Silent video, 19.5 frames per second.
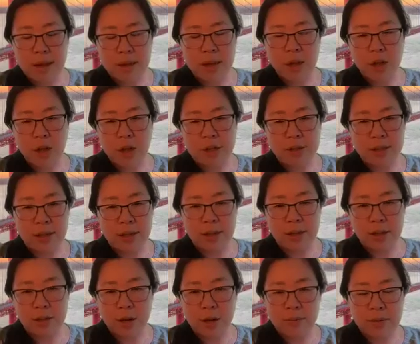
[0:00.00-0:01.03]

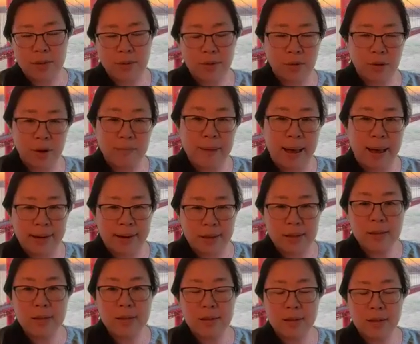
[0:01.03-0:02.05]
increasing in terms of green
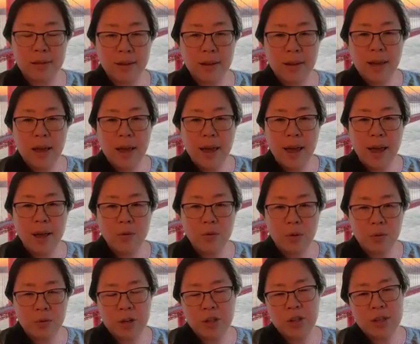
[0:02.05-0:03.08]
patents,
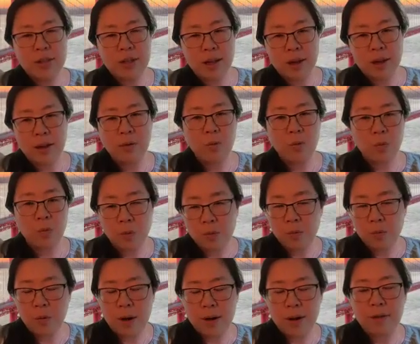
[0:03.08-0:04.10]
which is
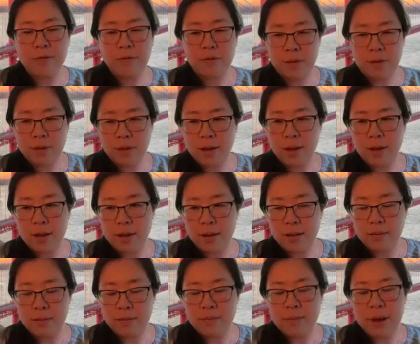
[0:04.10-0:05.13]
one of the
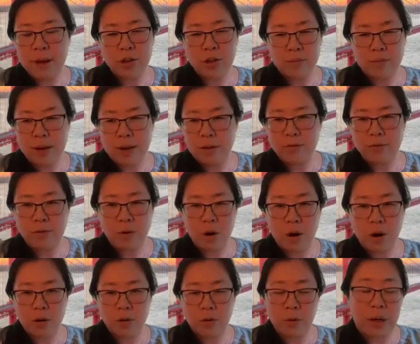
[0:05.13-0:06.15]
measurement
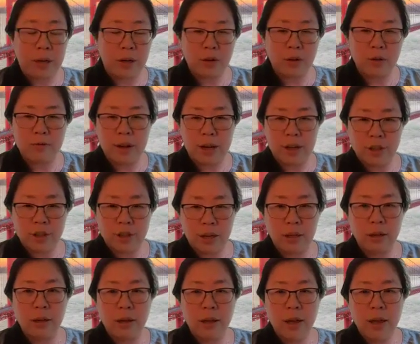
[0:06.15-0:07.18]
for green
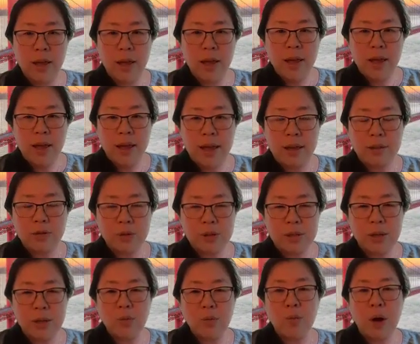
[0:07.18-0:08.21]
innovation. And to
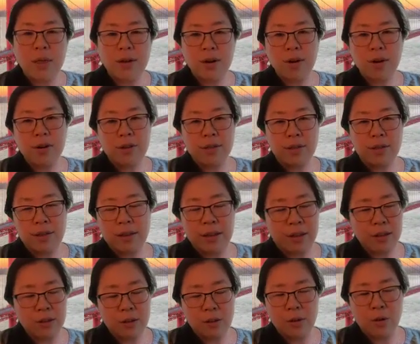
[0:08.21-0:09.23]
see whether,
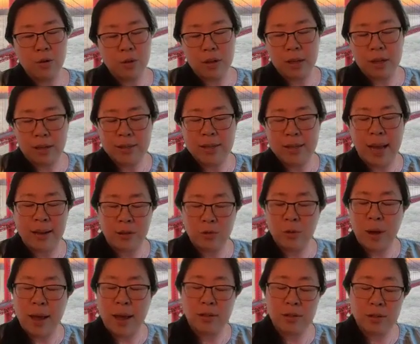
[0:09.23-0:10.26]
exactly
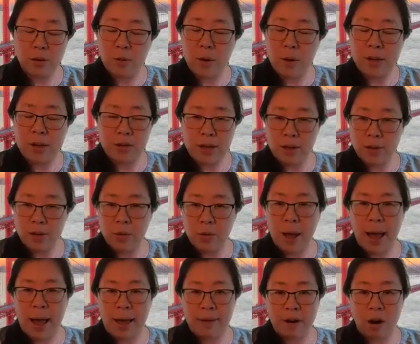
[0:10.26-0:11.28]
to answer the question that you
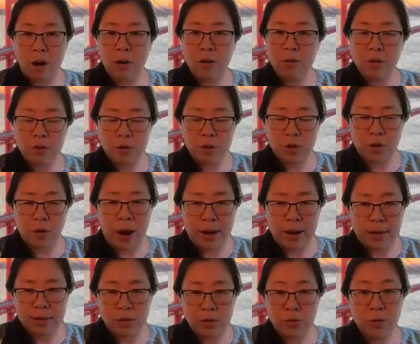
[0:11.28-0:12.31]
have, are those
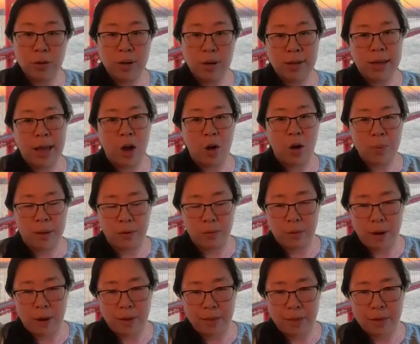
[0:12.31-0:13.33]
credits really
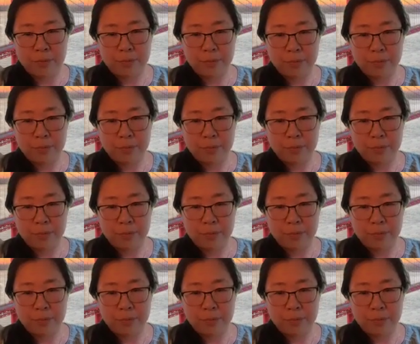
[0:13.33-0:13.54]
helping with